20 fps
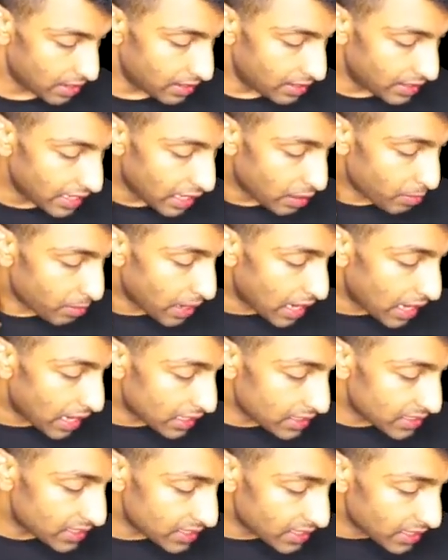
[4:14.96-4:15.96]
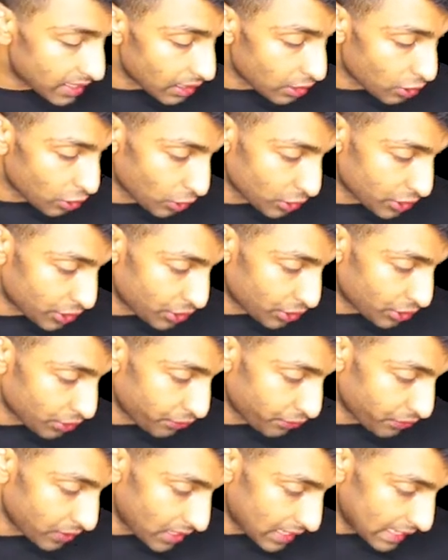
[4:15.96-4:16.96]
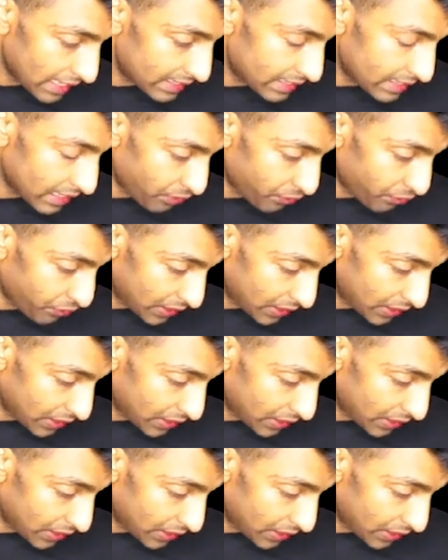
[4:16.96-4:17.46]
their marginal cost of raising